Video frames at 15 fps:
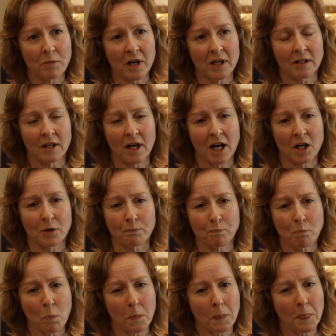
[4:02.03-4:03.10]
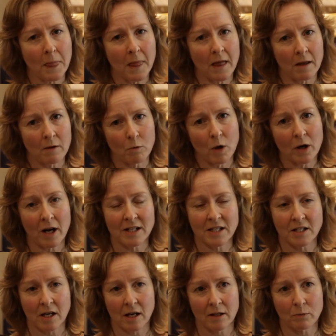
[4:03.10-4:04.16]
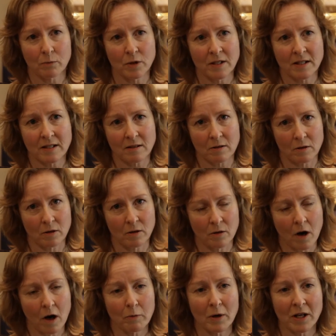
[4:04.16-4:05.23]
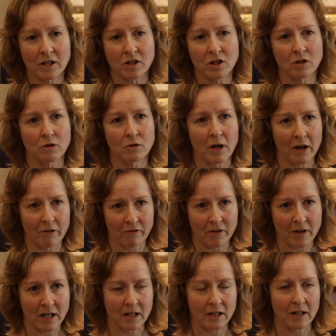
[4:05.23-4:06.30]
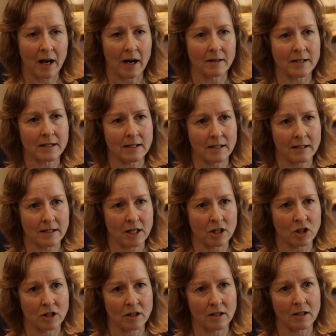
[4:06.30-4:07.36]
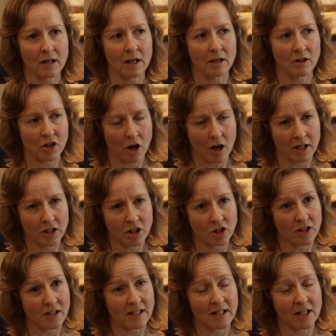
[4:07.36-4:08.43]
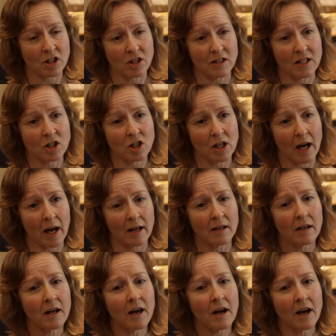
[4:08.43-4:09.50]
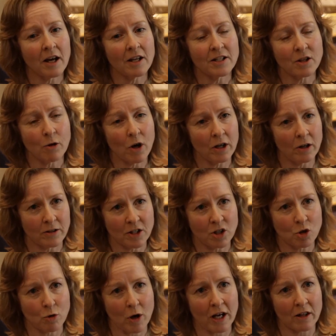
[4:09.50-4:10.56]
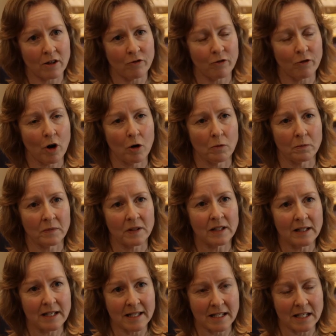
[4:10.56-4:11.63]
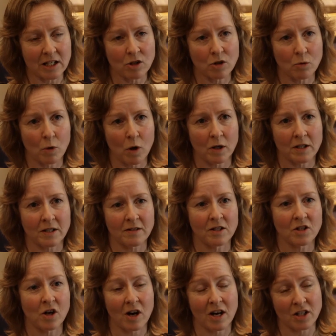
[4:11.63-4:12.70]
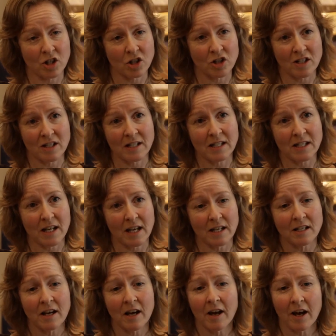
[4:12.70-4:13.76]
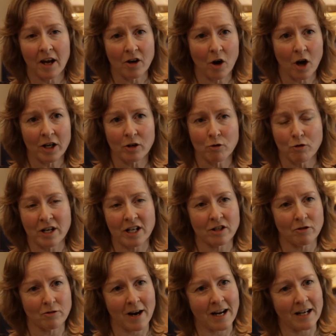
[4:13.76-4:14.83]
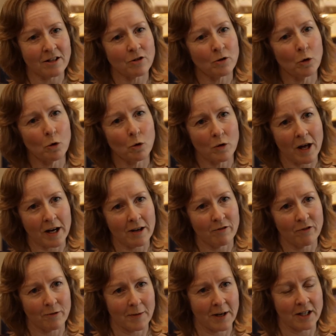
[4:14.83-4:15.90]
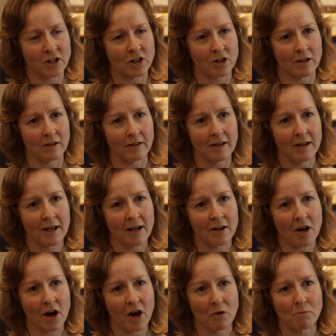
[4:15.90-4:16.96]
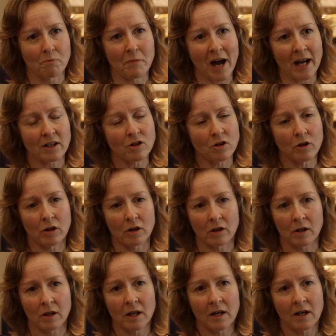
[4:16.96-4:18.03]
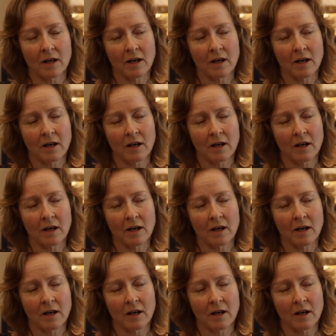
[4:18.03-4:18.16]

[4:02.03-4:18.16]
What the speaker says: But what I'd done was I went to every counselling session and dietitian session that she had, and so I got strength from listening to what the dietitian had said, and I could reiterate all that information back to her.